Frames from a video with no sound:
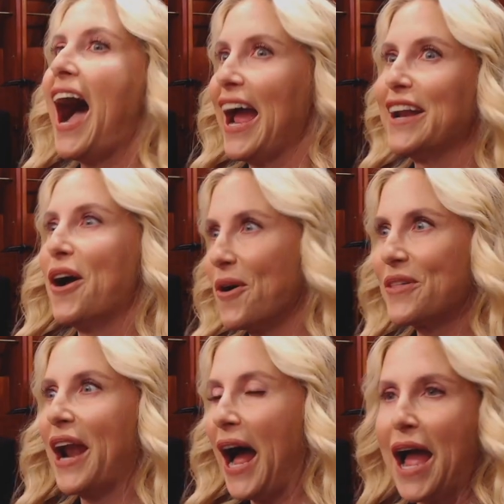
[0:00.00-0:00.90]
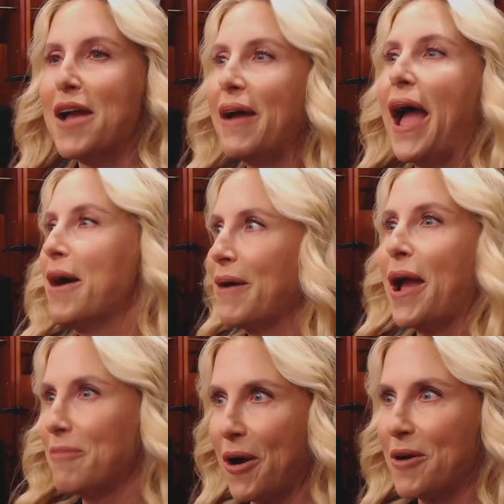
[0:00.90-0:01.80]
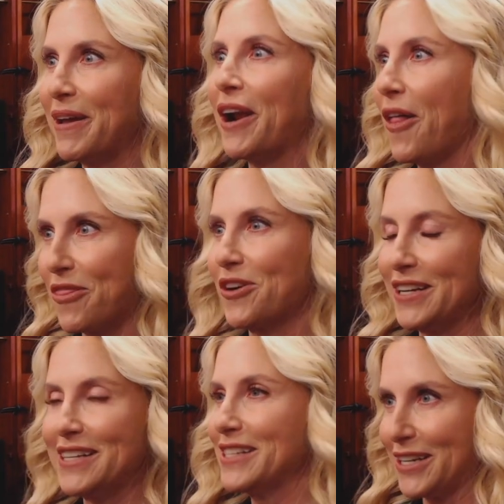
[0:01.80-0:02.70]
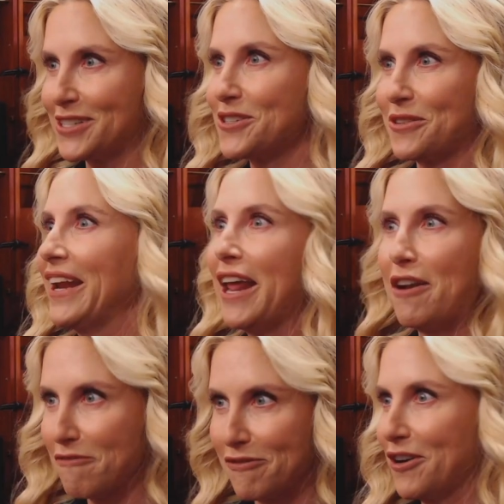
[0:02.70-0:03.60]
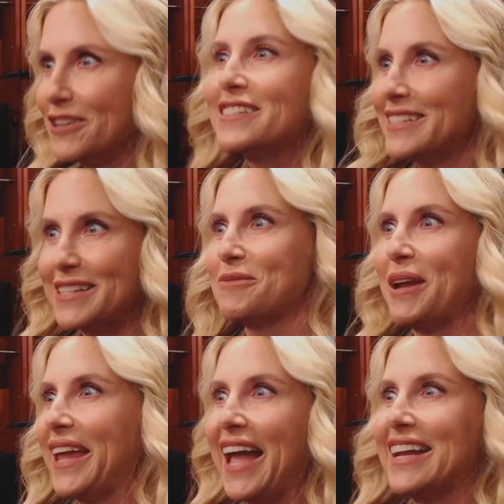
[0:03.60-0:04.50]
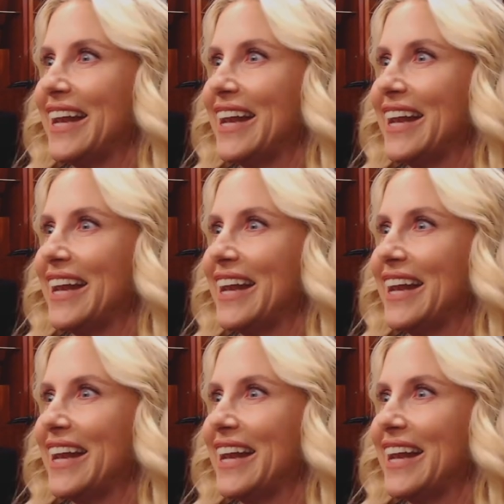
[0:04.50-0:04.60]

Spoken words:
I know that I'm at my apartment on 36th Street and First this weekend,